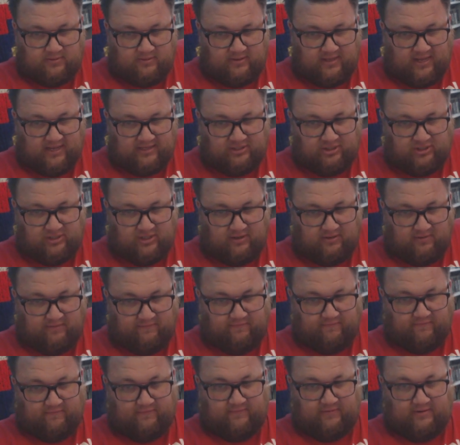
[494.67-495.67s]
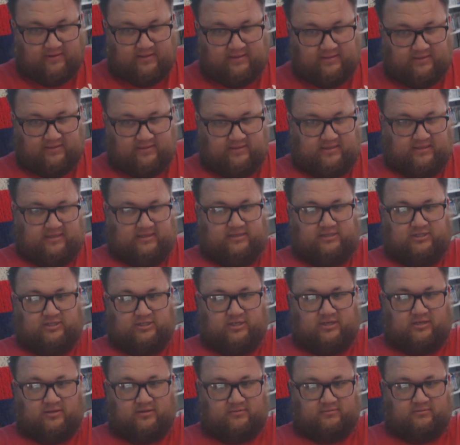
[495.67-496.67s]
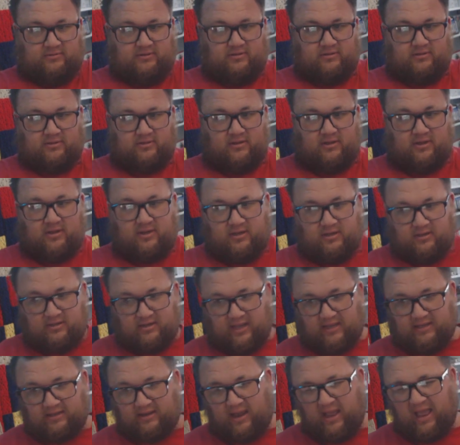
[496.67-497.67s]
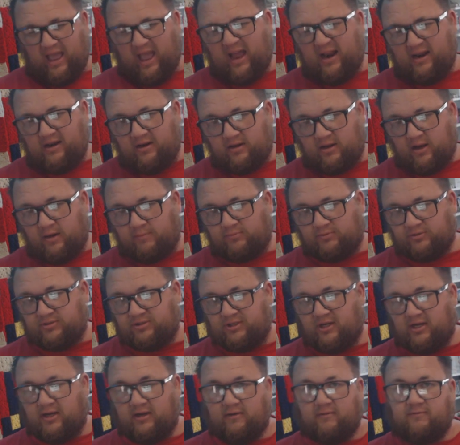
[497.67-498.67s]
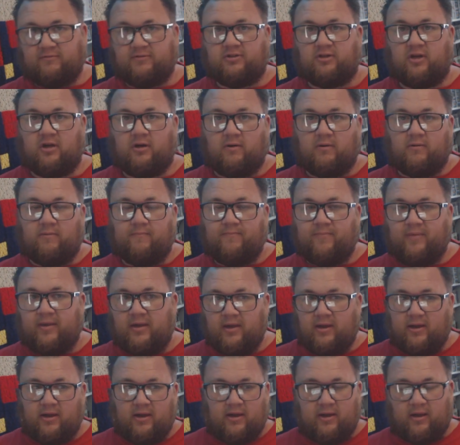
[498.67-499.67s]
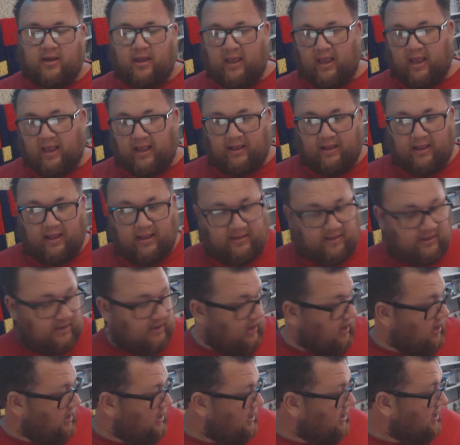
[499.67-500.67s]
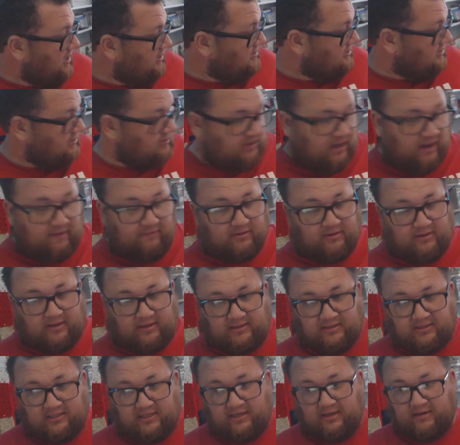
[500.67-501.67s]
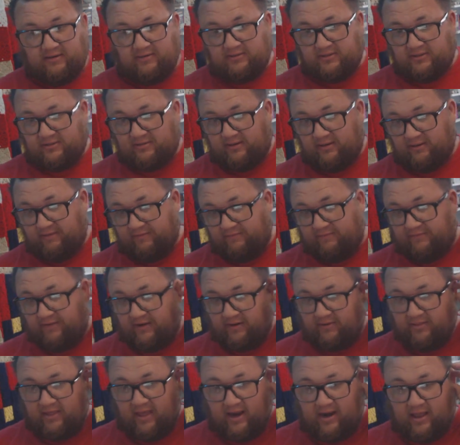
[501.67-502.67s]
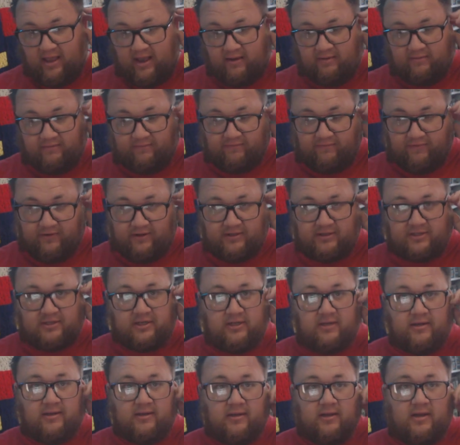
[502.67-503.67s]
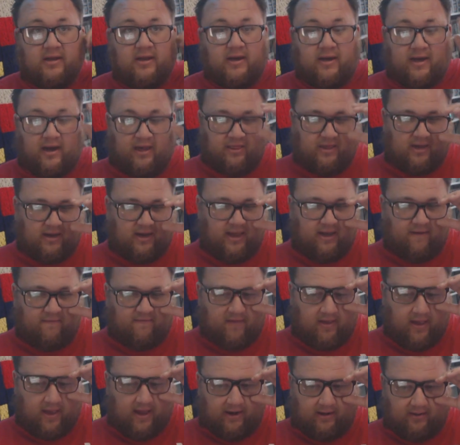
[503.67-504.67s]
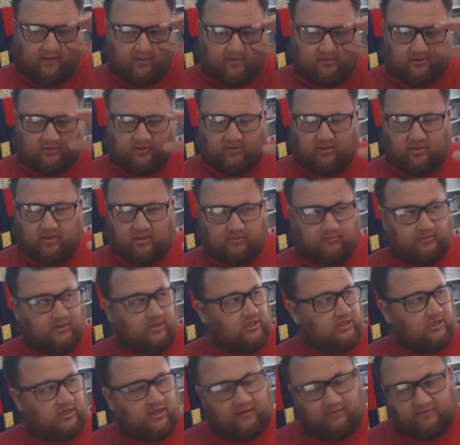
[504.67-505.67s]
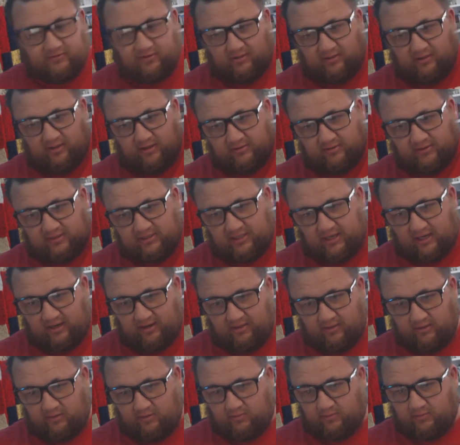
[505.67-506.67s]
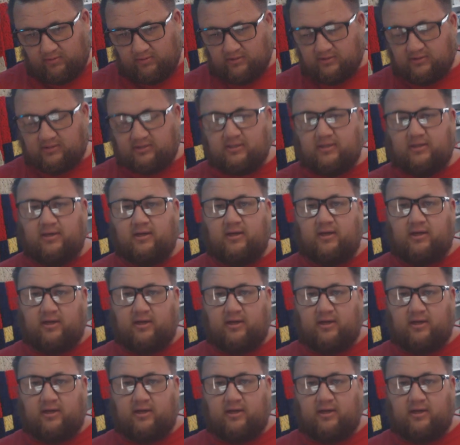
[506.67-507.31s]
That shelf and these shelves. I added a couple shelves, so in the chaos, everything's here until I figure that out and finish it. I think I have to add another 3 shelves on the other side of the doors